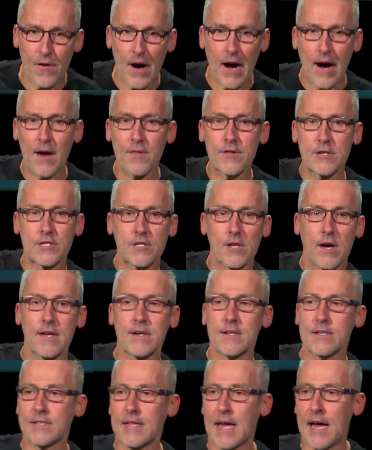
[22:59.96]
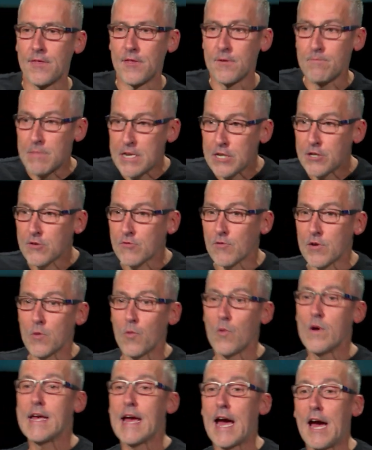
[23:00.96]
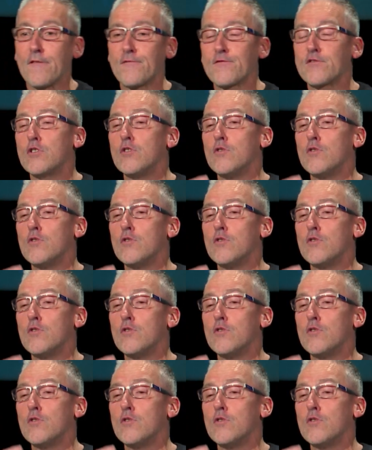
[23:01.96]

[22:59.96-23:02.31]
for others to understand the mystery, we have